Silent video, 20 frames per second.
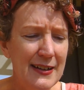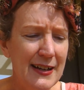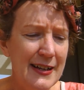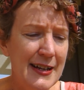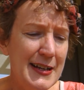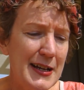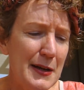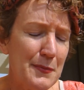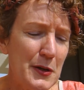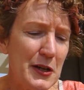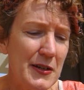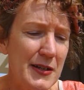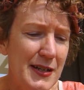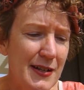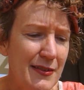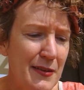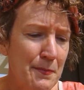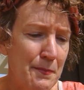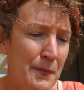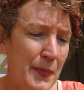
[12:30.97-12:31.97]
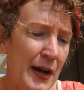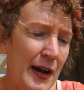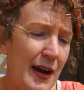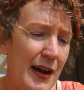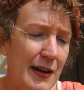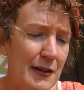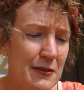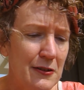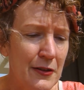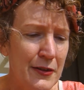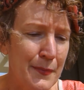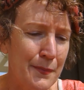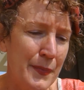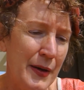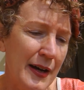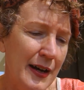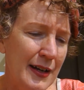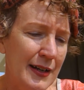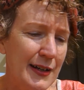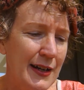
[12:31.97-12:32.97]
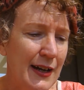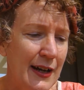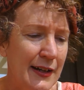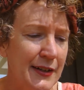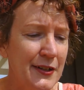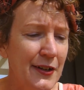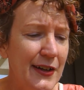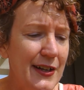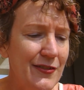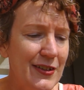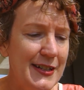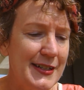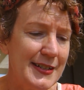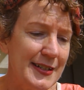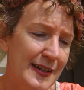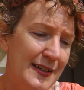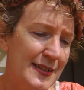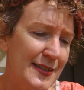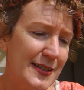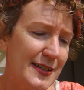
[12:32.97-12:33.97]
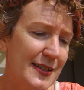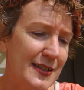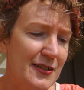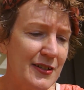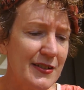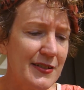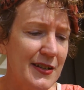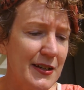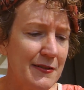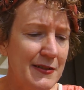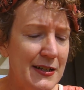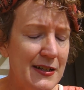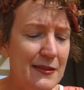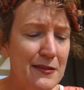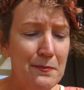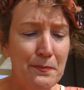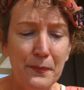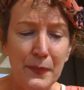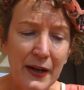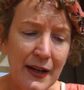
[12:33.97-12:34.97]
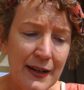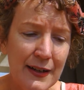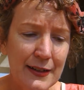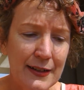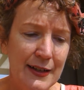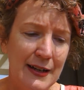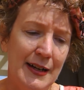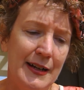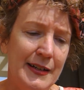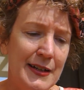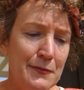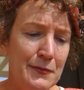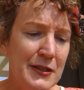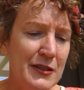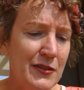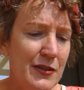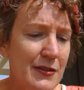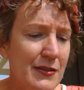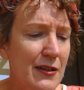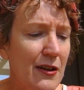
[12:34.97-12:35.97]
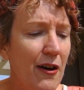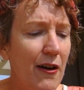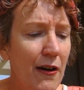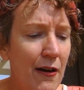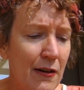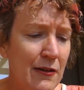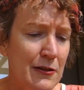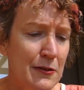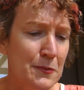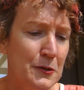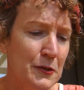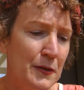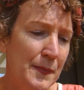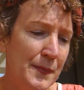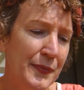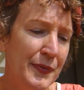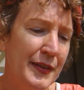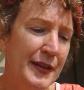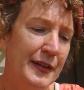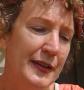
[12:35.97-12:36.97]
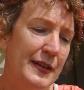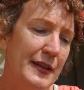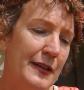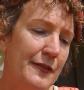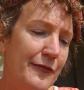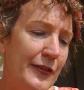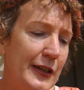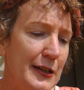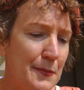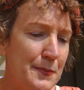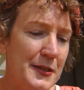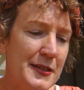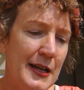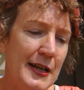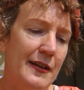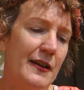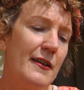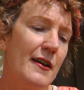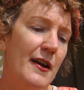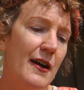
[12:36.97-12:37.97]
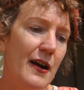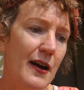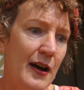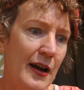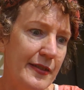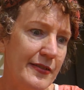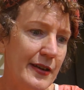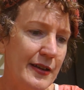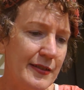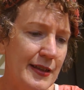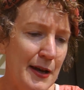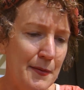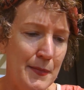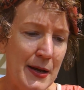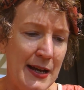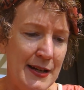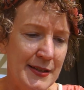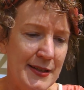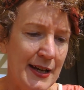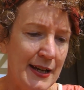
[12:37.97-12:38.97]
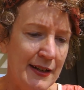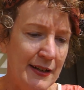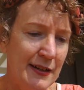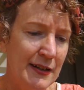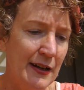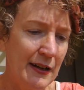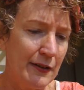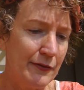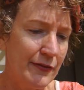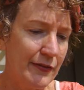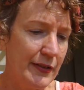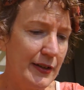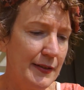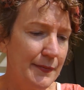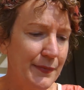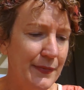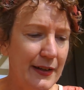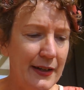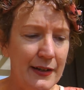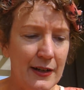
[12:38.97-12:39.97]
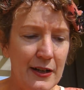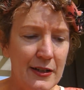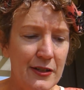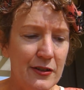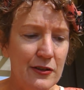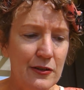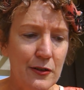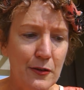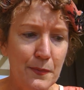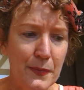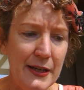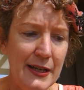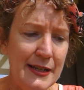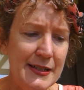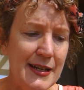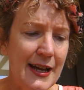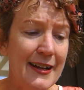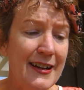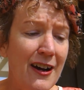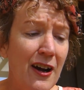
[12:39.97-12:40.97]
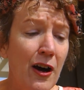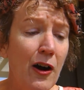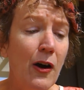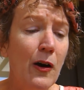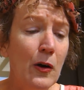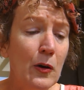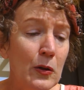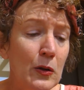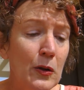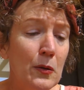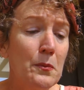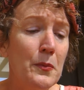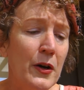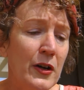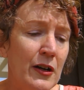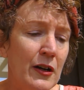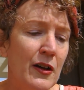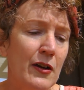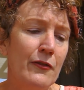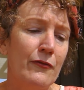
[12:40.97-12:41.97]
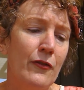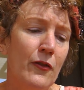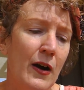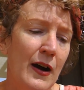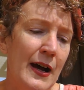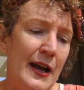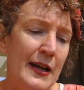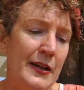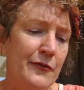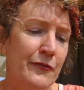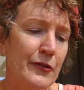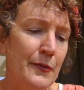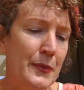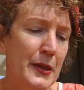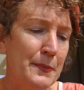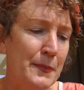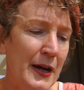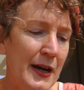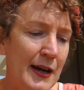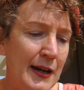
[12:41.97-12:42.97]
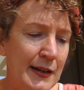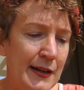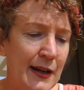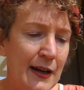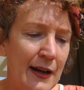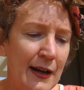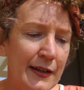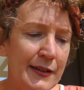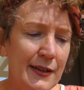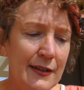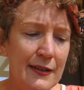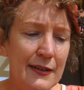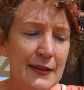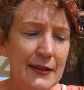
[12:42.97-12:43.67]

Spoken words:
And he kept going to the bar or the bar cart, not even dancing, just going to the bar cart. It was just horrible. And Philip said, I think that man's had enough. And I saw B take a whole bottle of wine from the bar cart,